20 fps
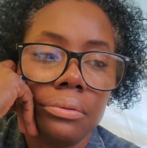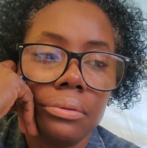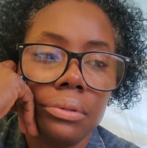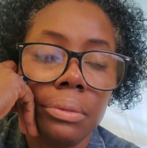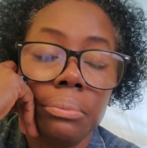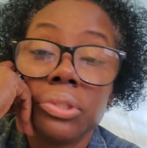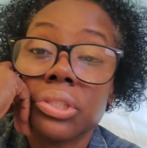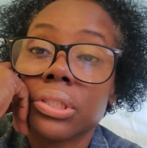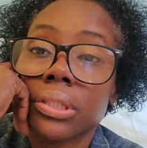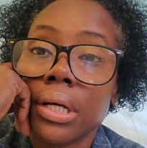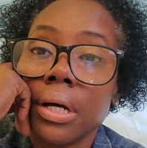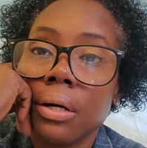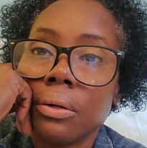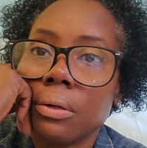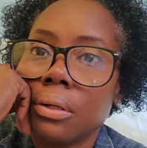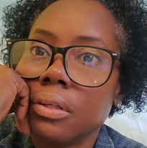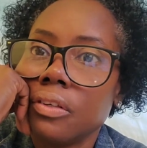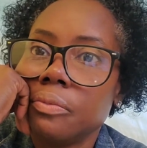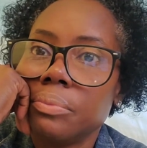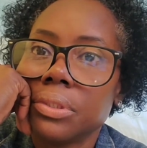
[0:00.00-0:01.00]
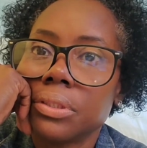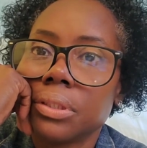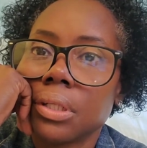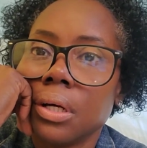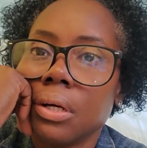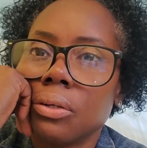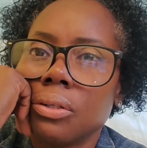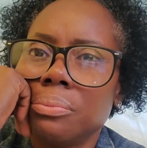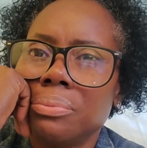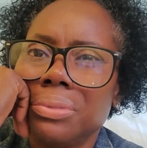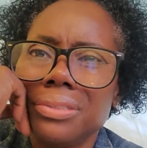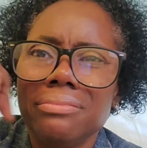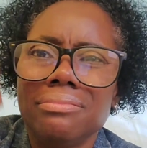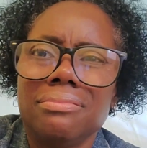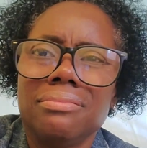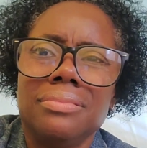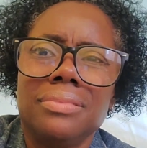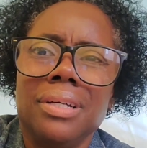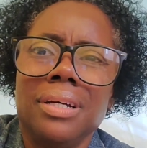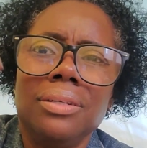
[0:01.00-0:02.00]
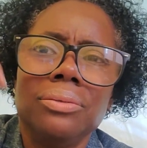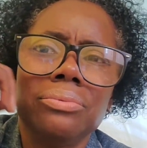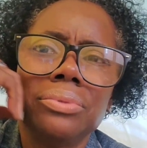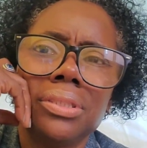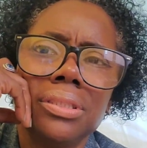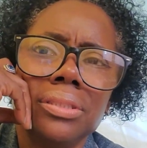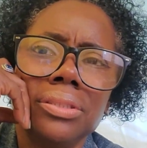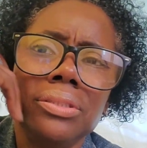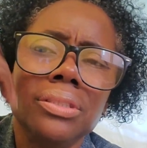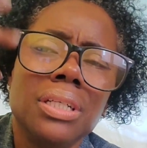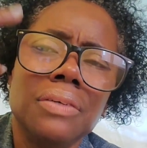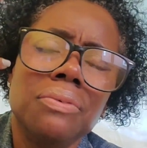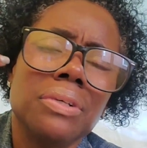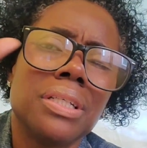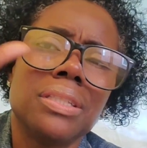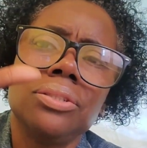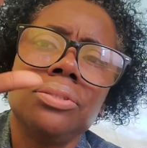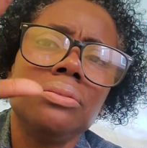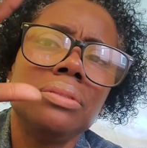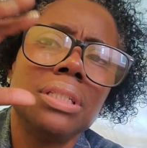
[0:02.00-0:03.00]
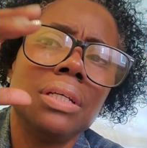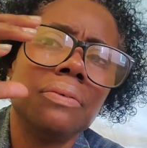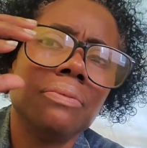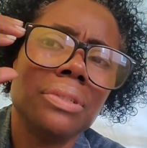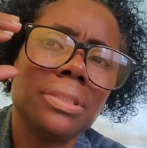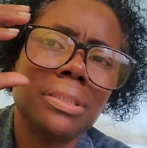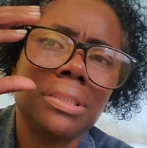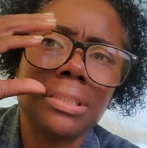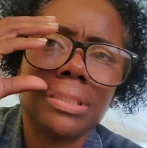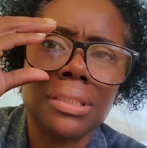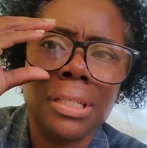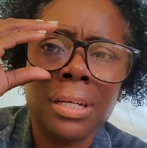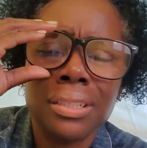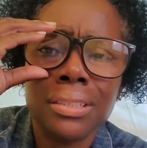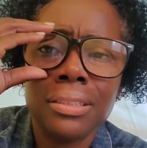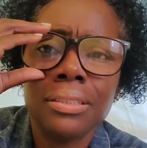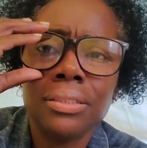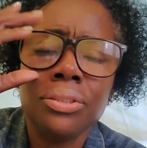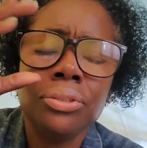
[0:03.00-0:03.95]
A Moscato, I love Moscato, but I don't see, you'll never, you'll never sit down,